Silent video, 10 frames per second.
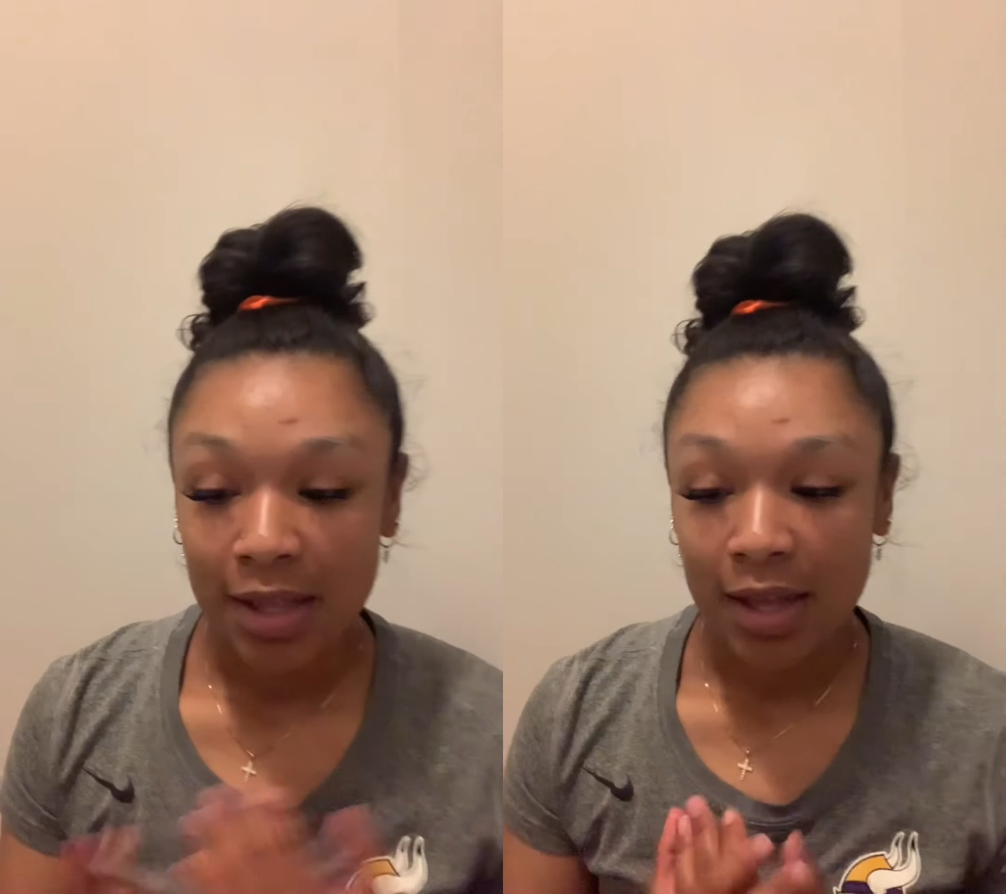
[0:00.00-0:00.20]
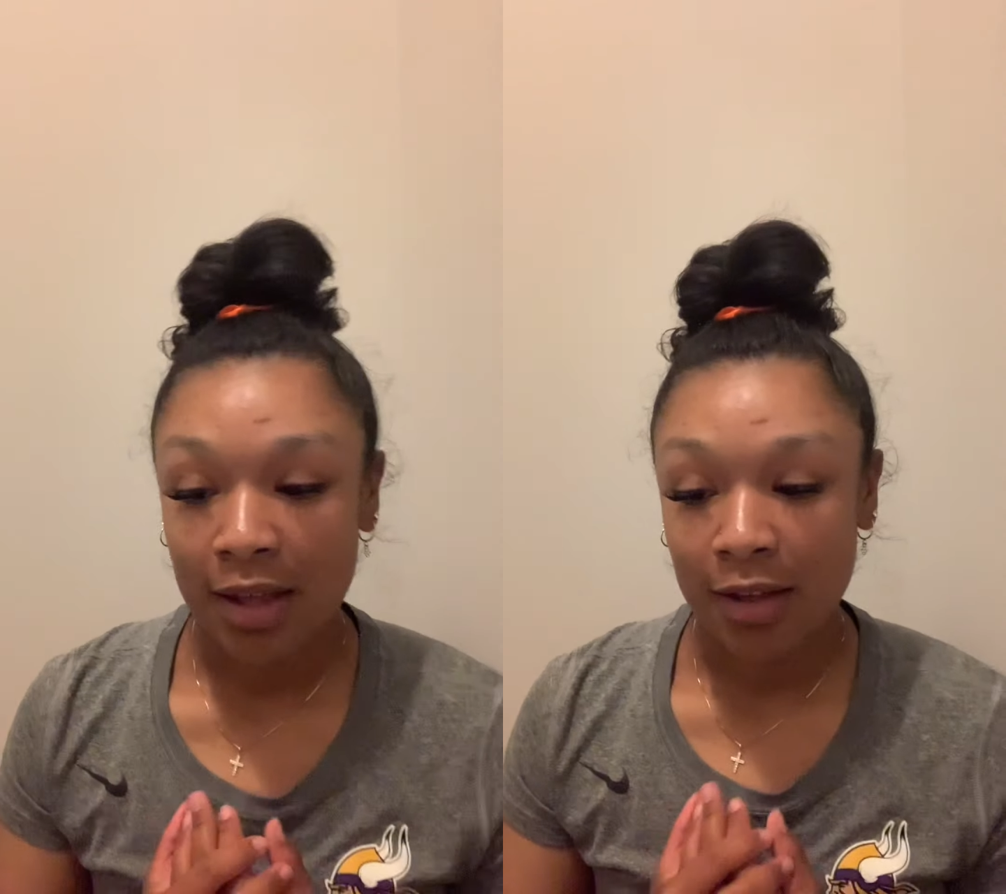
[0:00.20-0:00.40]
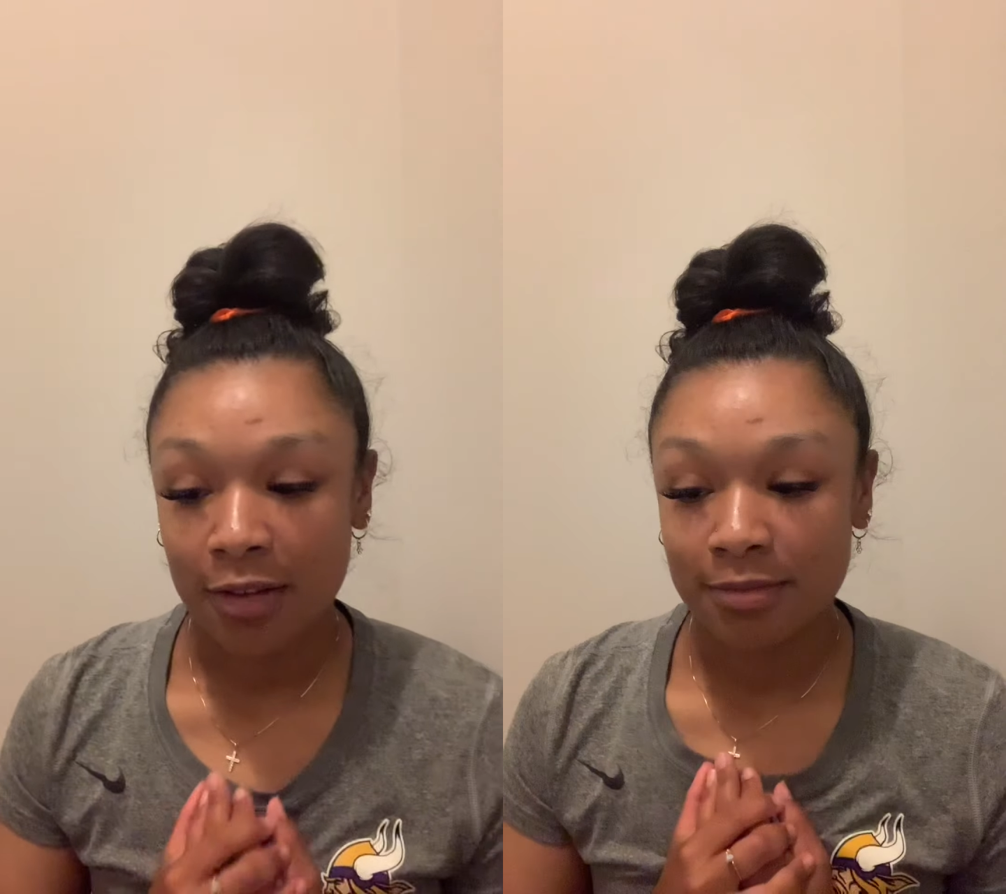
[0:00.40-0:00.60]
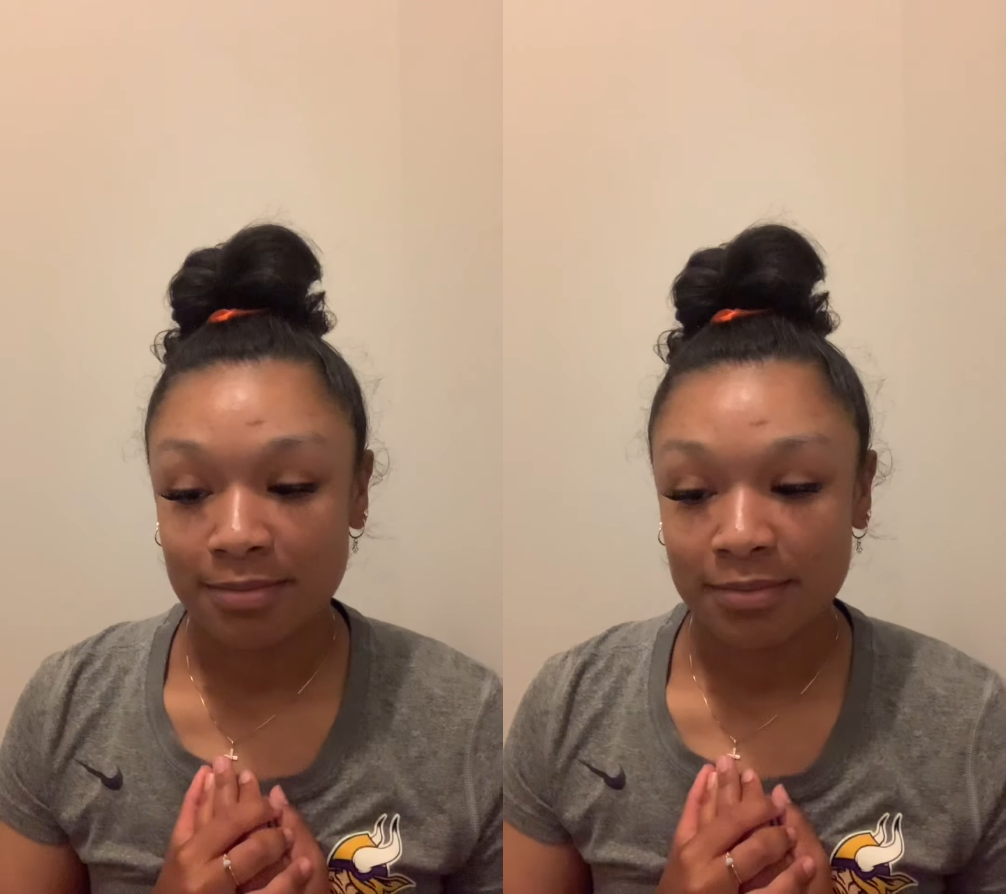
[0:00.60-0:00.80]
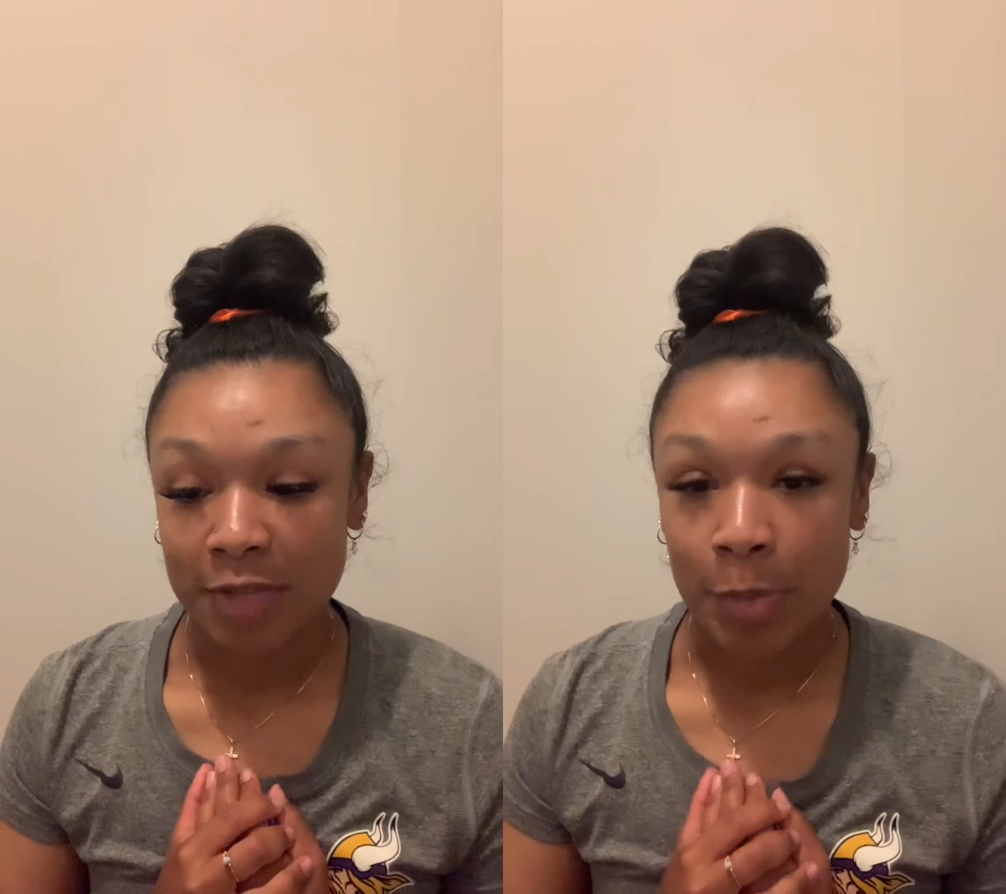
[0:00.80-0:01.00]

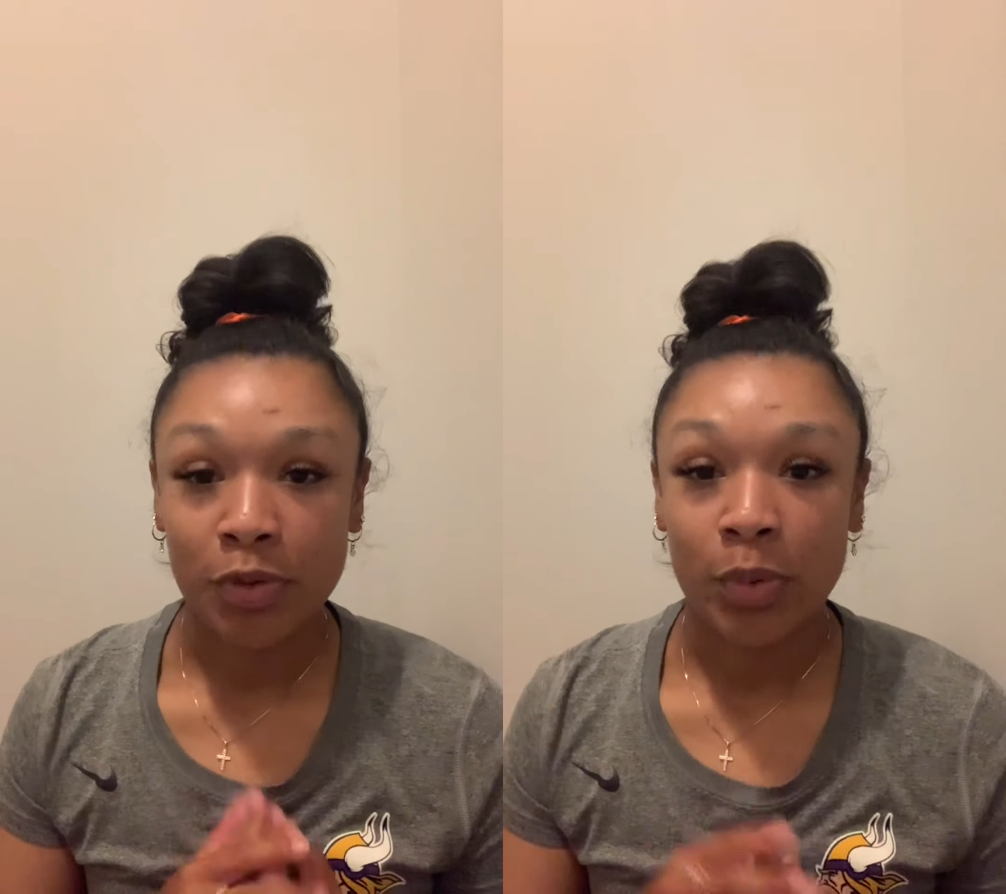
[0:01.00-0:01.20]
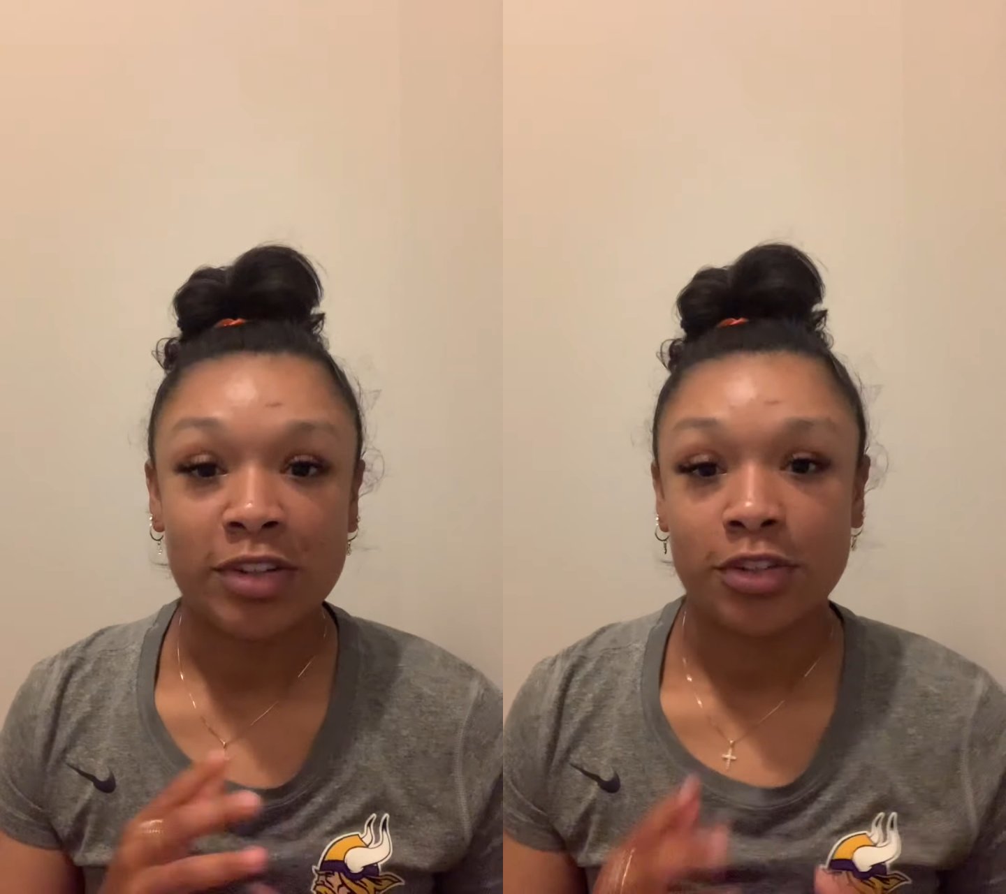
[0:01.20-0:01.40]
I'm just always